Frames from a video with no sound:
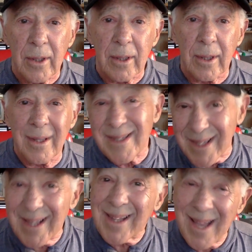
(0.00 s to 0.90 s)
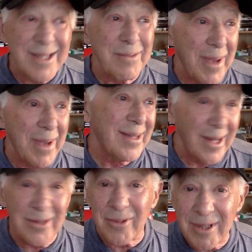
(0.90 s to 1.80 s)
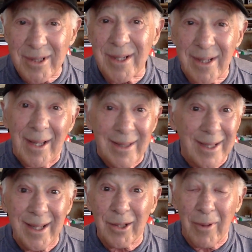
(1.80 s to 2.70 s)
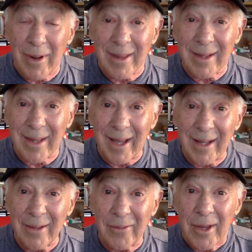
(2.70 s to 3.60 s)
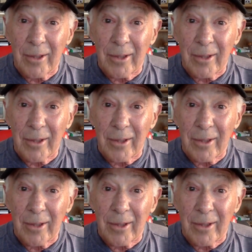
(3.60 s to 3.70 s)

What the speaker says: And isn't he a nice man, George Washington? Didn't he do anything negative?